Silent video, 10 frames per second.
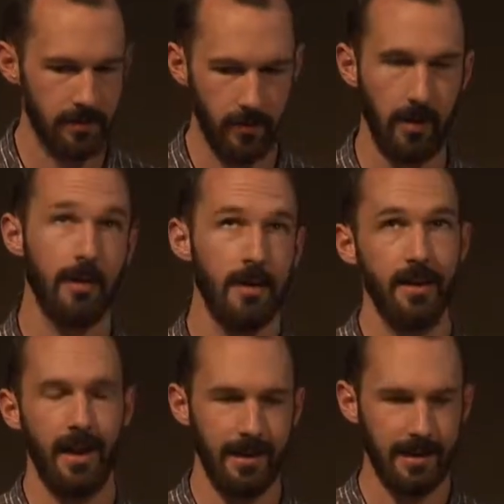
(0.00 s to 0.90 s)
Well,
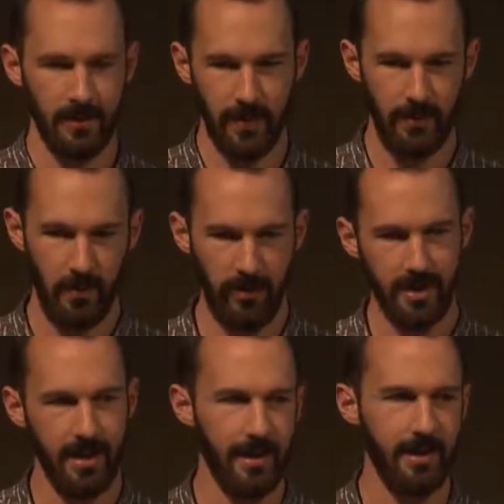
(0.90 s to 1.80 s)
I guess it's been moving
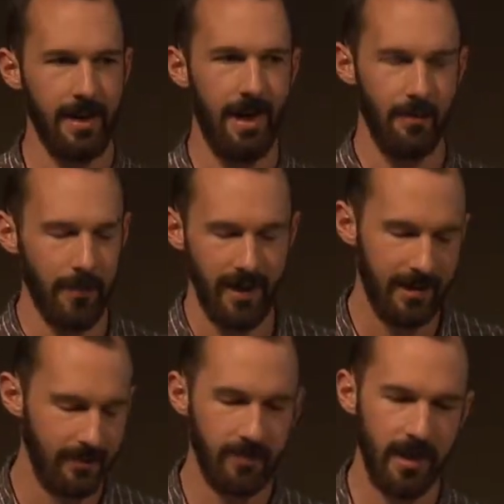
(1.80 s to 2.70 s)
data in and out, but
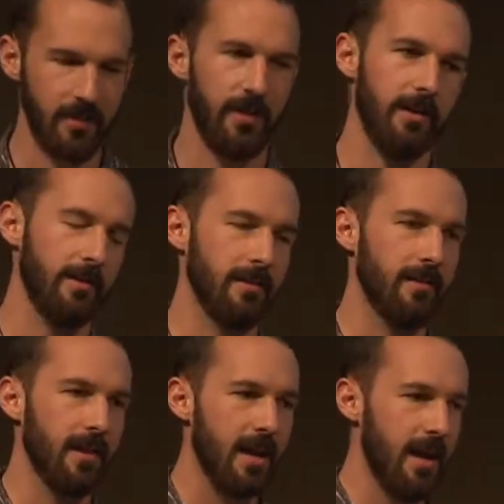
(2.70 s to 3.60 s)
it does very
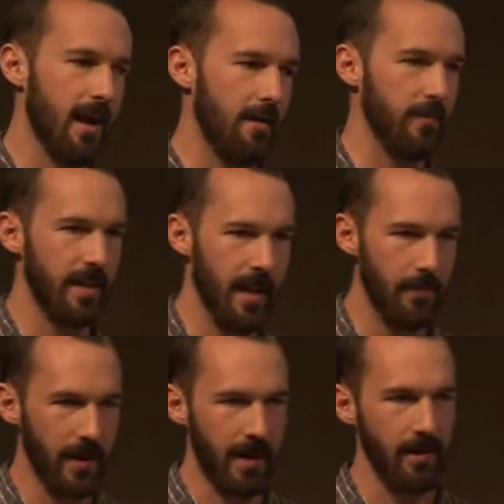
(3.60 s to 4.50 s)
little. Um, the
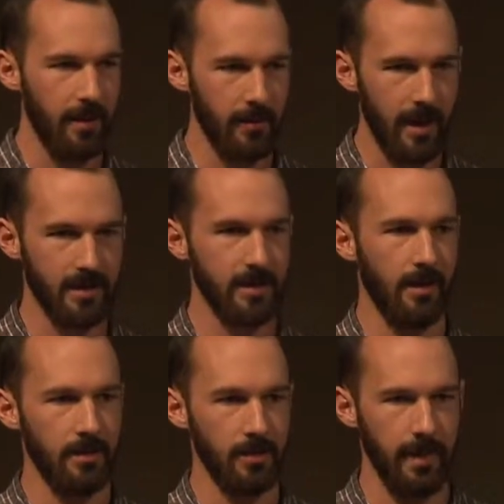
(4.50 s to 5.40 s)
API code has
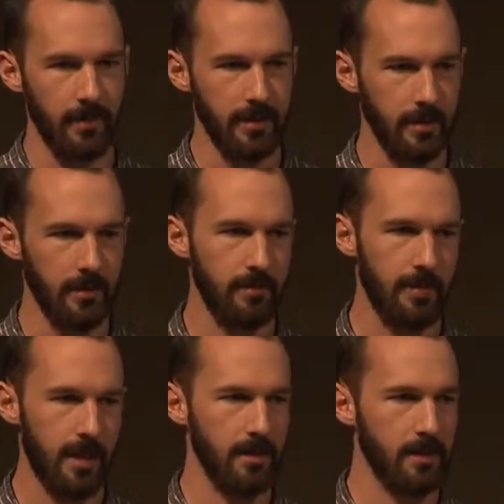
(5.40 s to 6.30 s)
talked directly to the
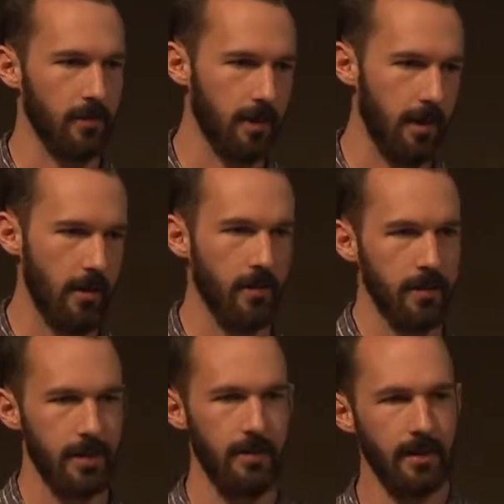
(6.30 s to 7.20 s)
data store code
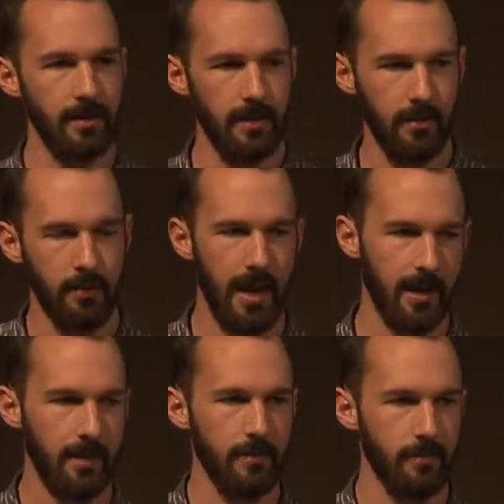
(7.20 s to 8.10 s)
and directly to the
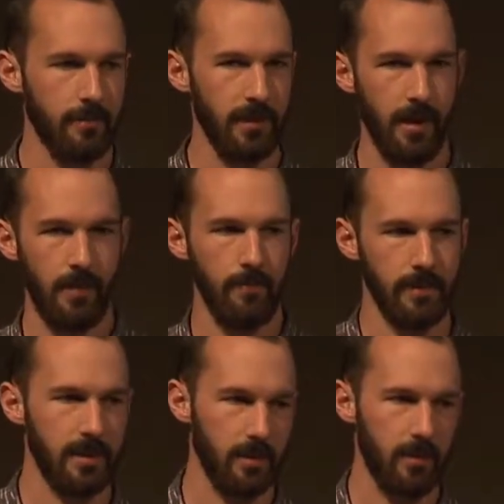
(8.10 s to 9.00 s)
backend um,
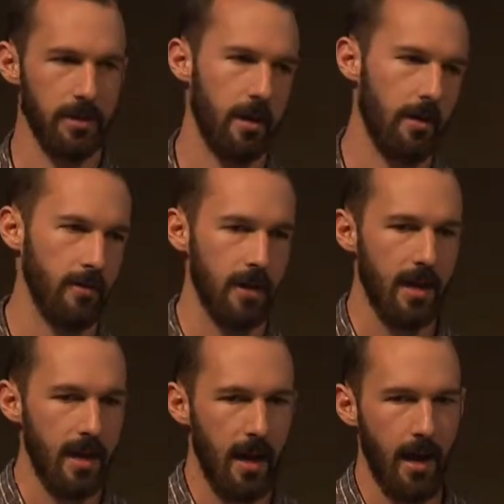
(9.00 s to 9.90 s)
storage code.
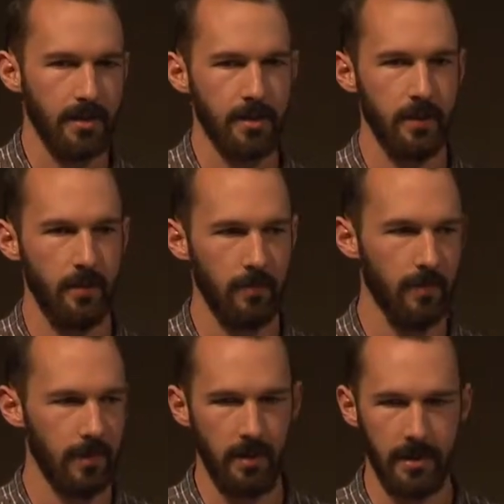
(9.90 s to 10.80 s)
Uh, so
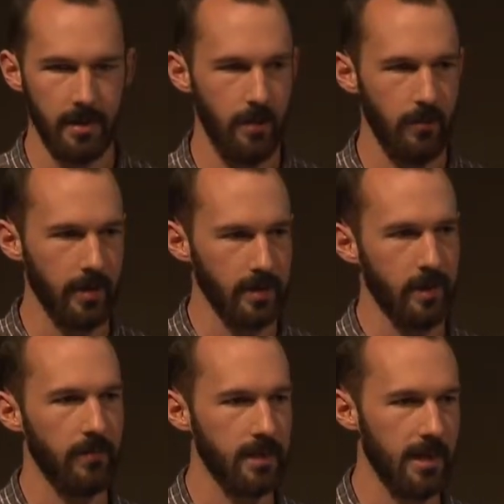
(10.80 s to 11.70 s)
there is no real
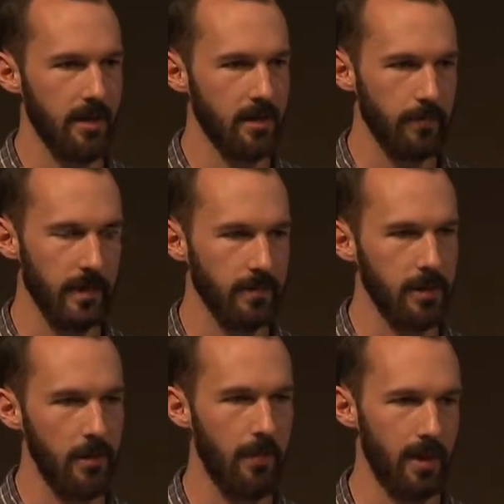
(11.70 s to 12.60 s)
service layer to build a
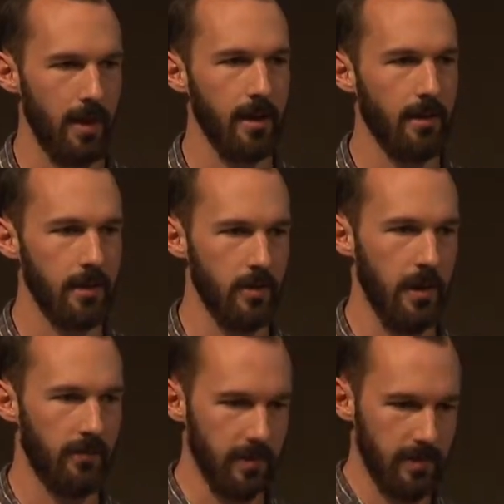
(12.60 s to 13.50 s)
new API on. You
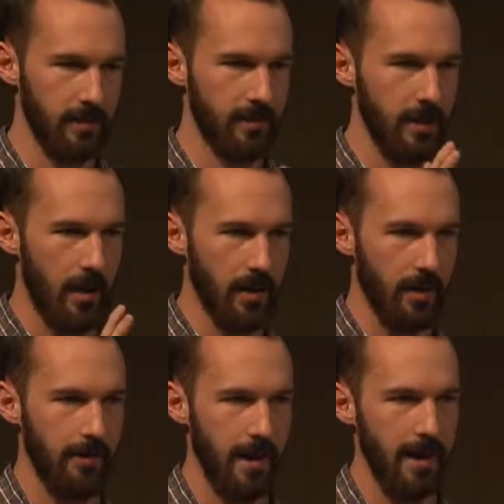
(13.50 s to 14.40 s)
have to copy
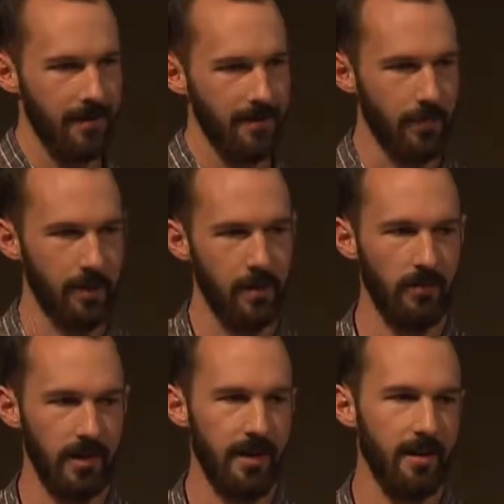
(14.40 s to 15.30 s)
all that and put it
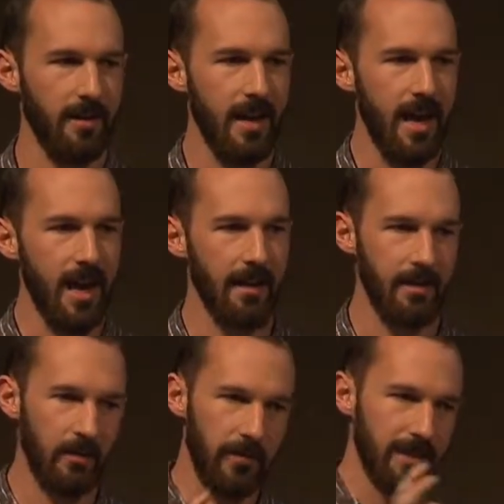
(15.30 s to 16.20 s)
over here, and then
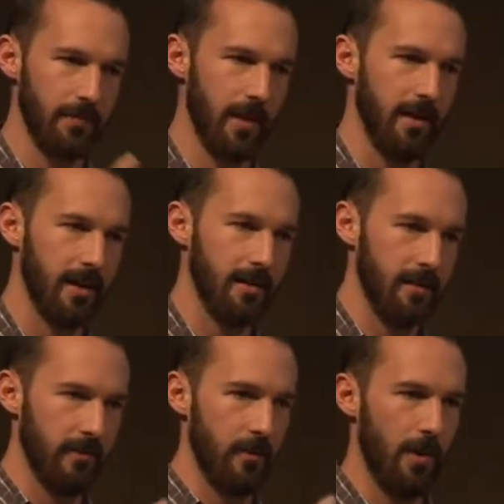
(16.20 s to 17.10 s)
you fix a bug in the
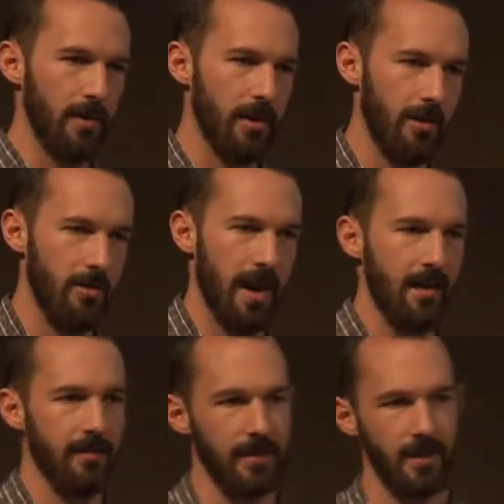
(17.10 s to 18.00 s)
V1 code
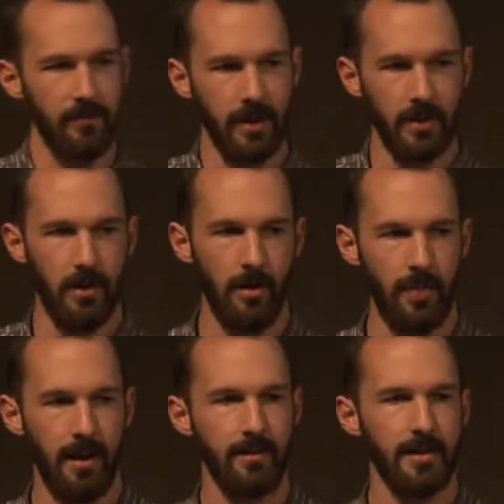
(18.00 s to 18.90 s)
path, and then the V2 code
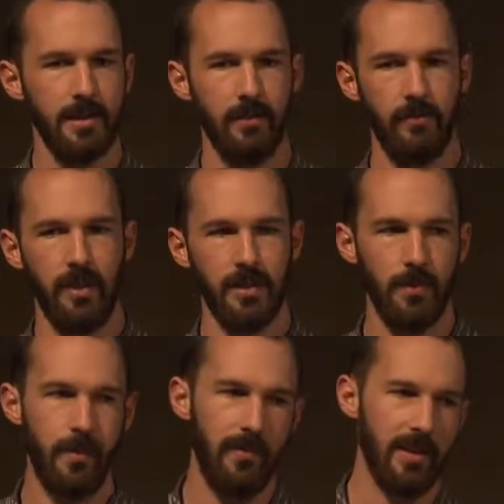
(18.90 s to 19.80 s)
path needs to get fixed,
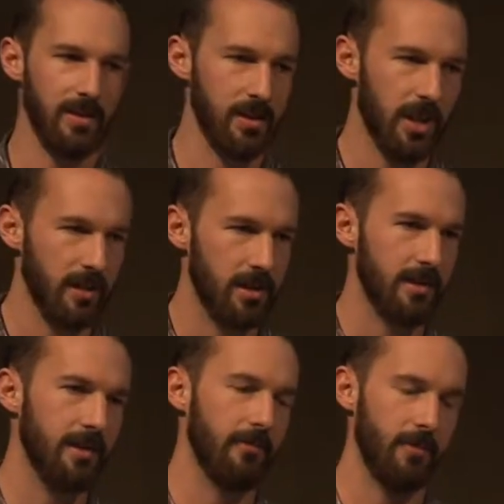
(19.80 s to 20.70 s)
but maybe that's changed in a
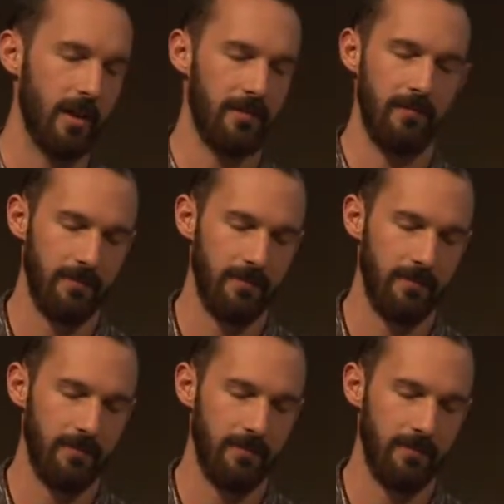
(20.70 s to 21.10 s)
different bug.